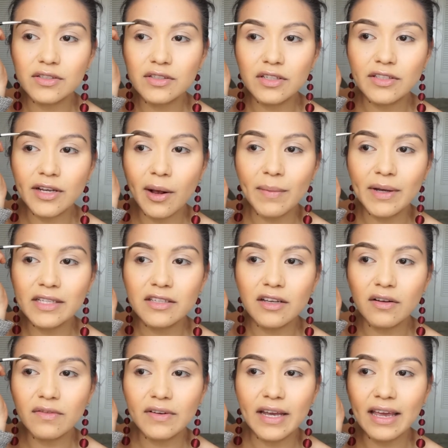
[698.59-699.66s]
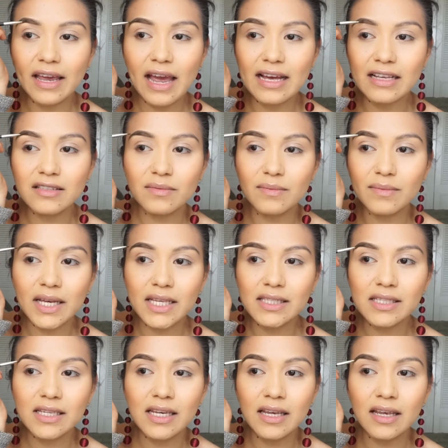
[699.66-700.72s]
used to tell myself, get as
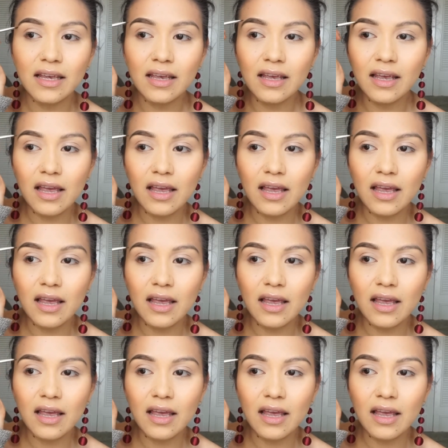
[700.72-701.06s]
messy